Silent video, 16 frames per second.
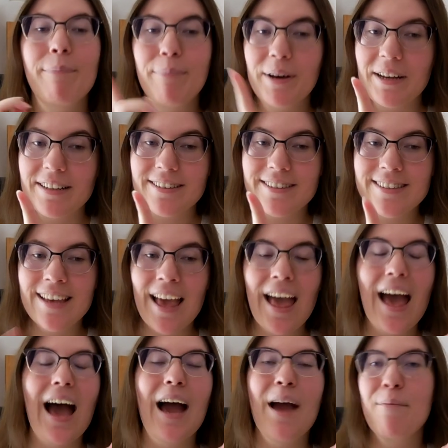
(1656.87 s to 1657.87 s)
but
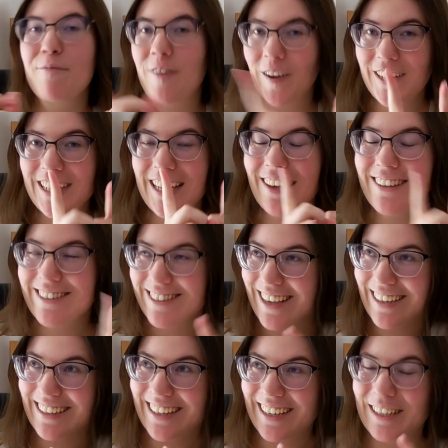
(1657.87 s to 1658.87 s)
I'm very
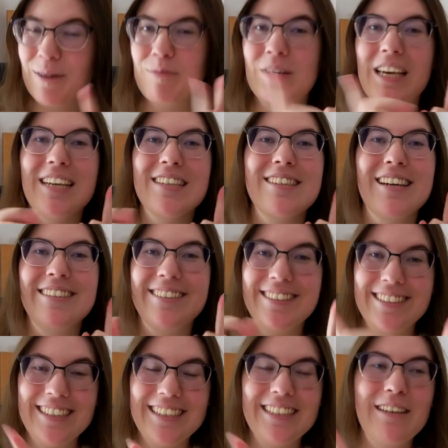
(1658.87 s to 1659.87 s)
excited because I
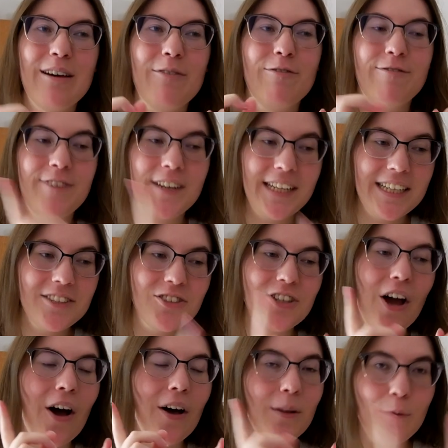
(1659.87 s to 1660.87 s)
did
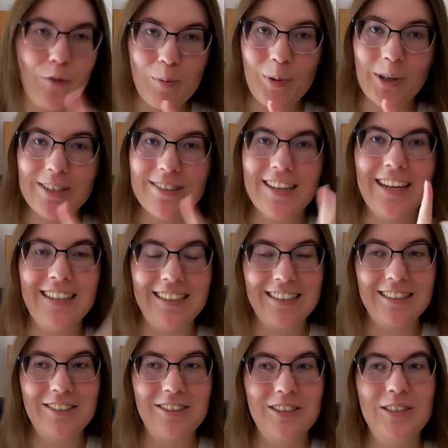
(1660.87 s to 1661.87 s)
finish all of the books that I
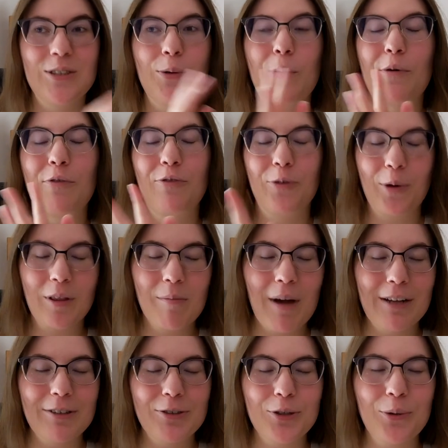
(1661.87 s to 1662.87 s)
needed to for the
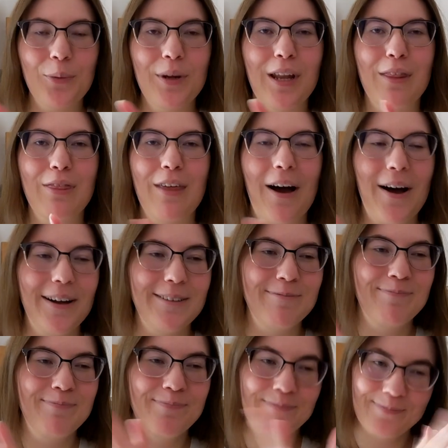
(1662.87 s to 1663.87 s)
Magical
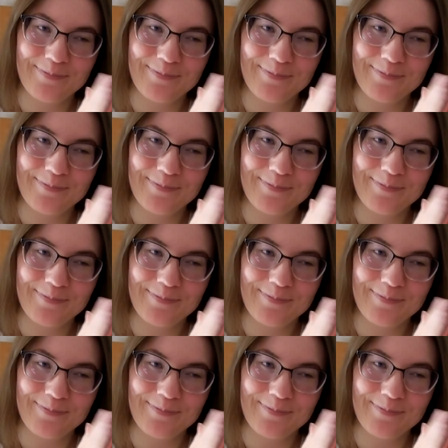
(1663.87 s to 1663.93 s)
Readathon.